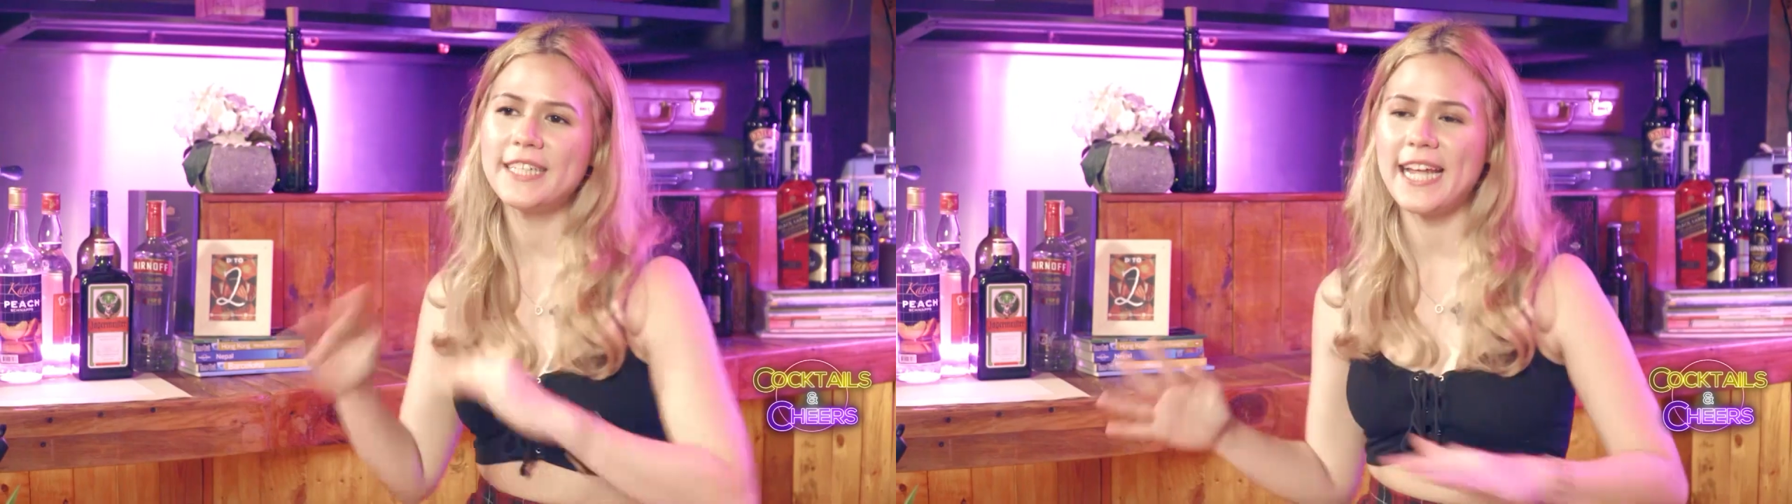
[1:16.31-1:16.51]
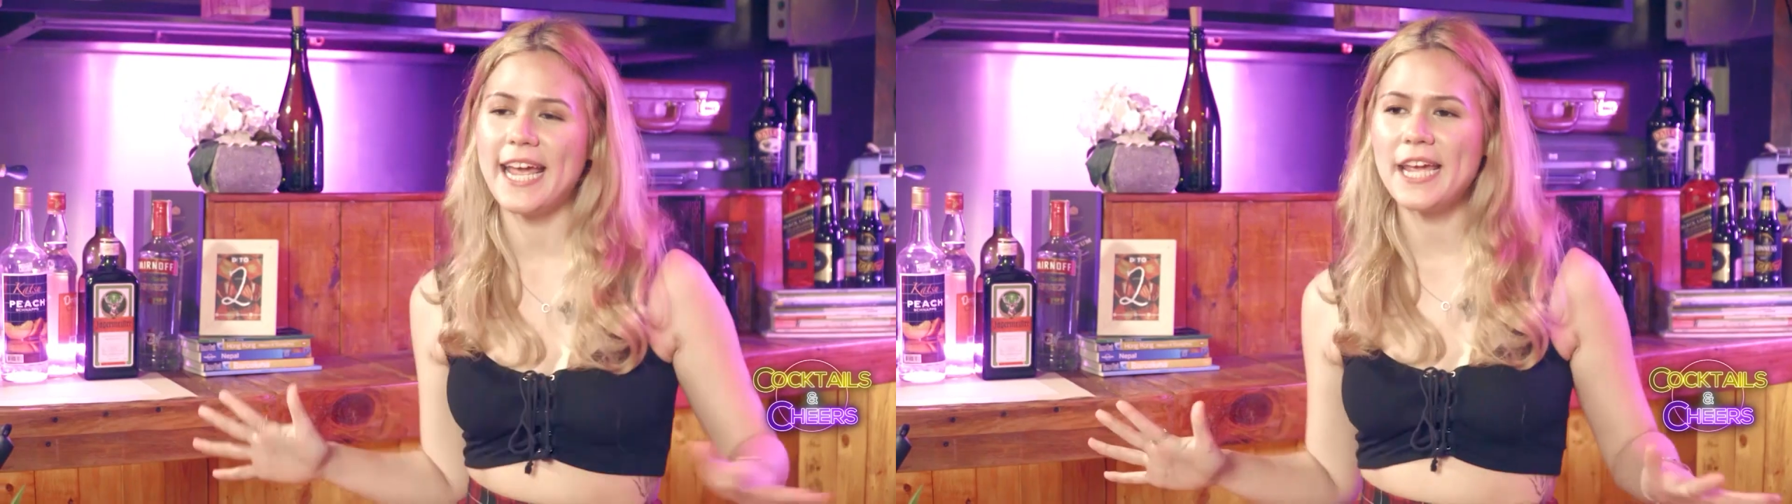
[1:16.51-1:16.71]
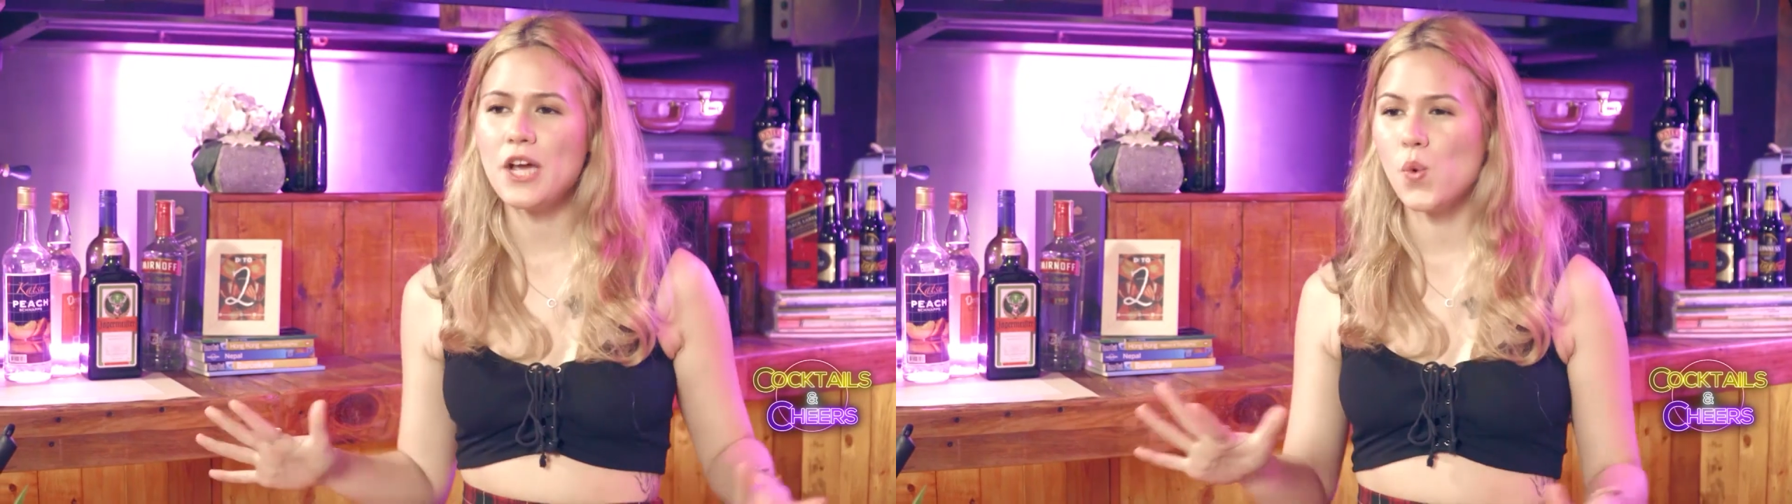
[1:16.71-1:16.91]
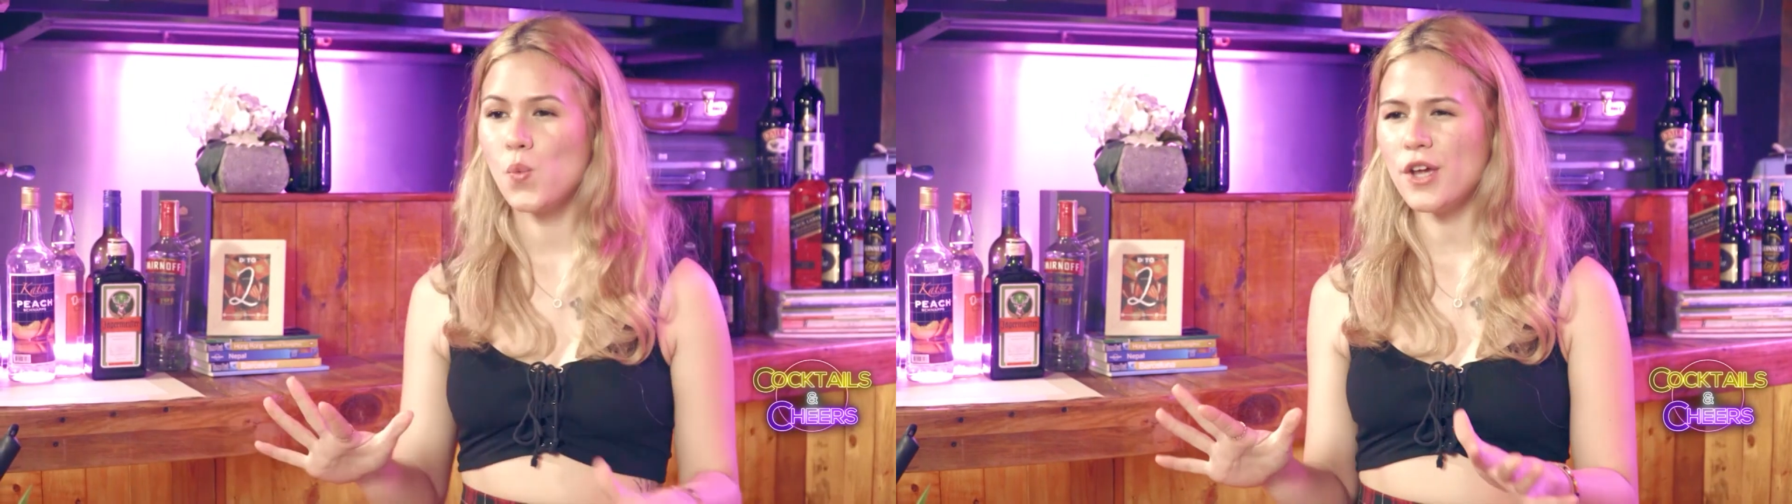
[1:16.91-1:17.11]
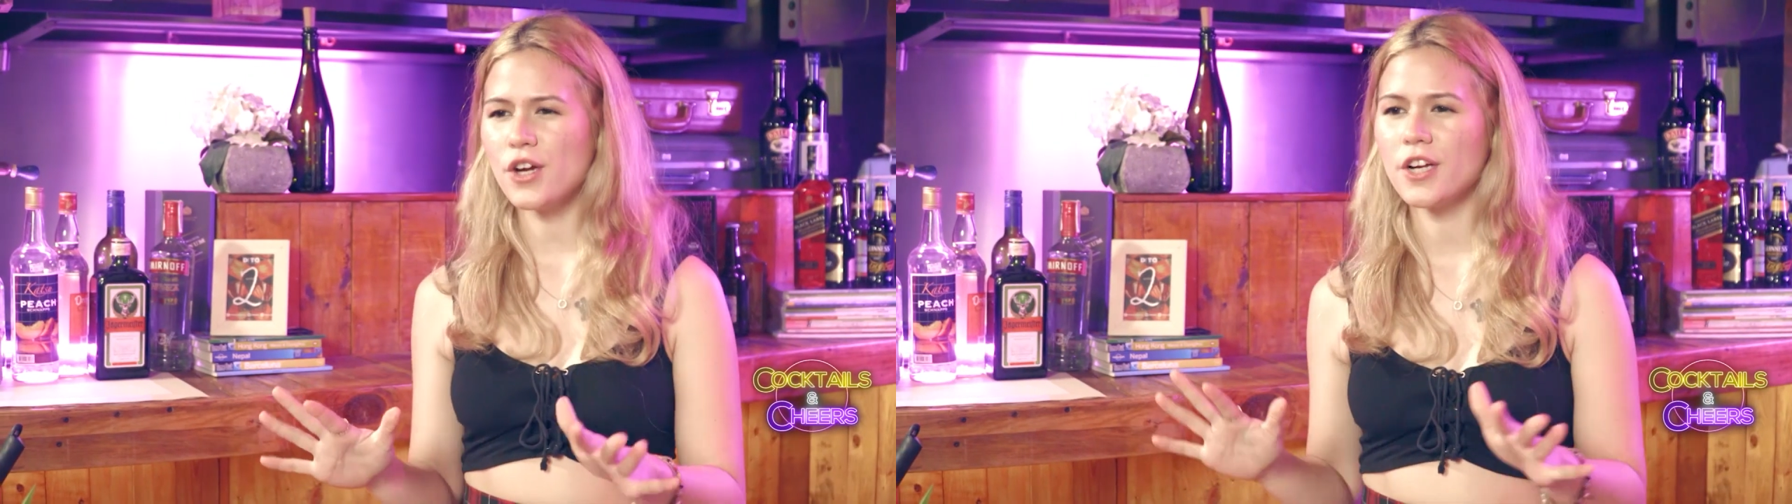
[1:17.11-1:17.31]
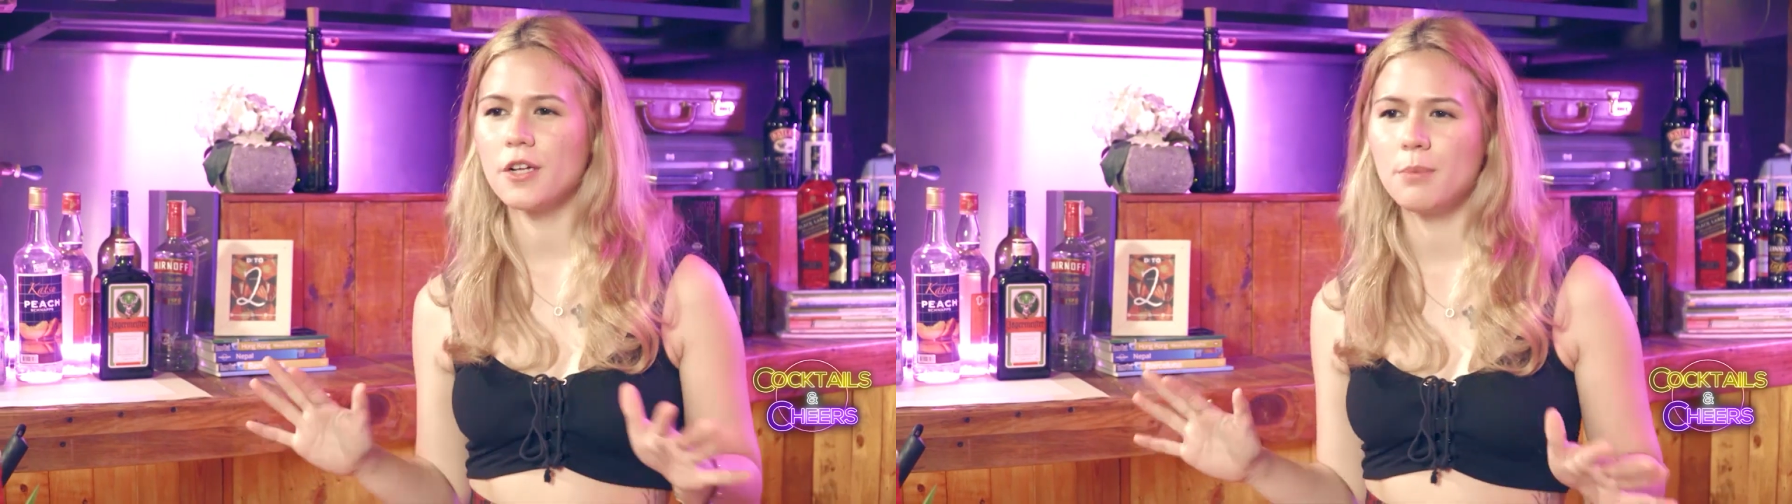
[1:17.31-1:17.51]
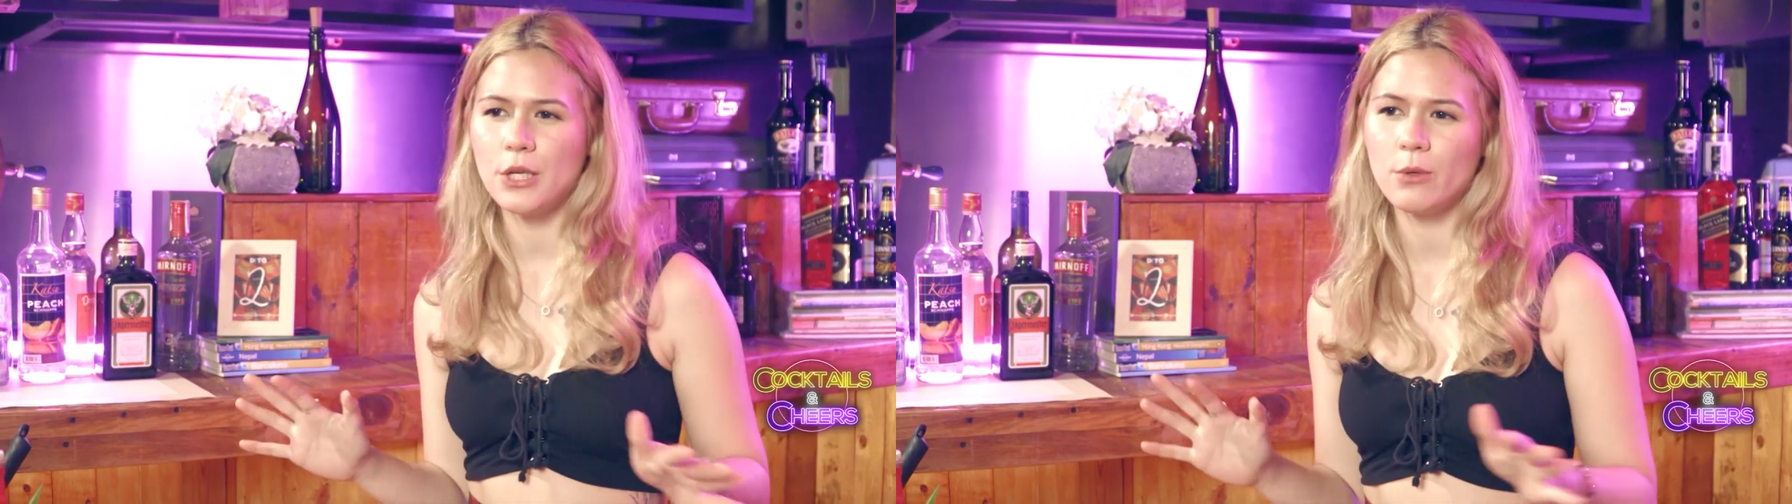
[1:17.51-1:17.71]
Today, we are gonna be